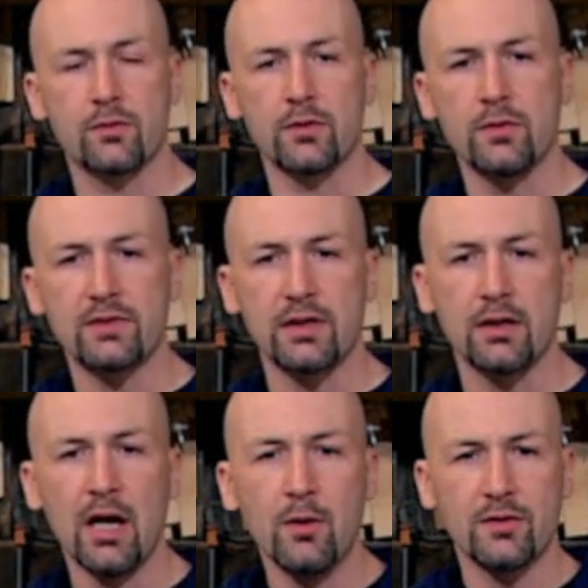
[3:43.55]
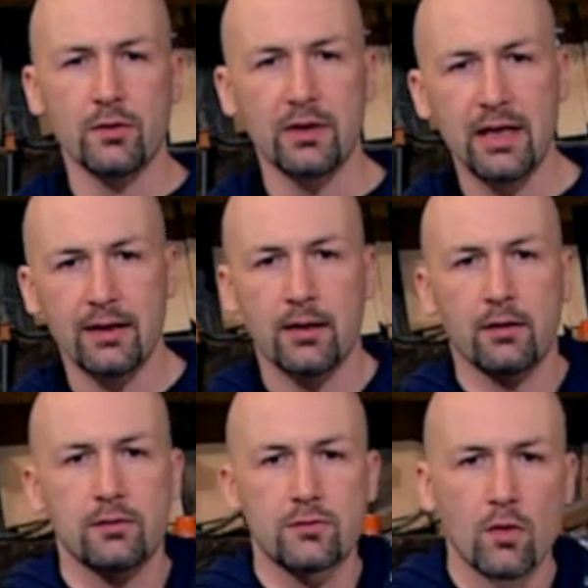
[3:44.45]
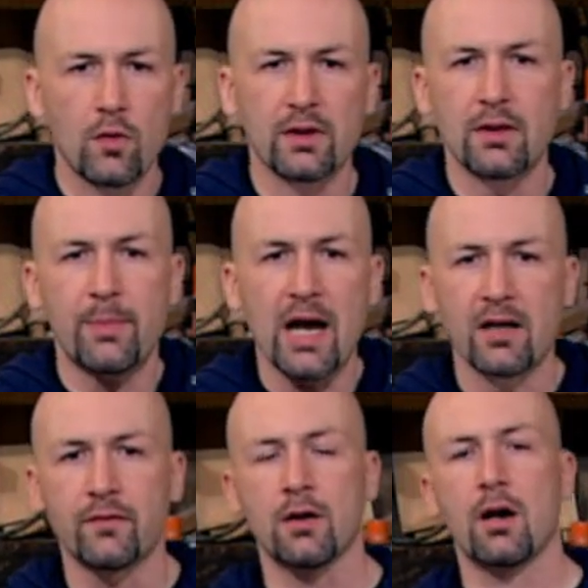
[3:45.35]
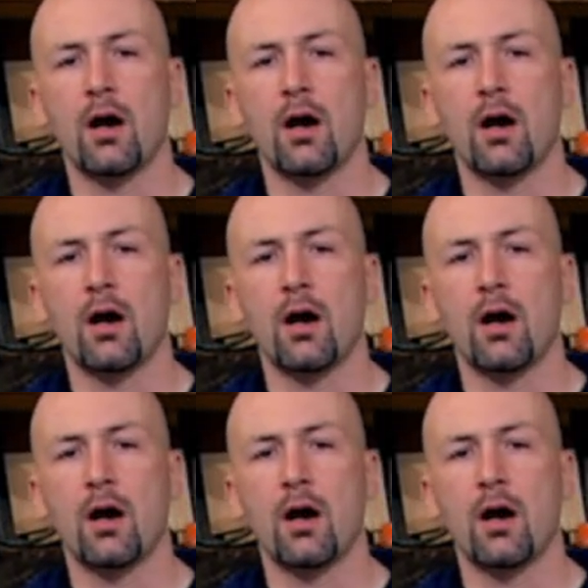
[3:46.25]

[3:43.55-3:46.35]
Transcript: We're using, we're sort of getting our control in the back of our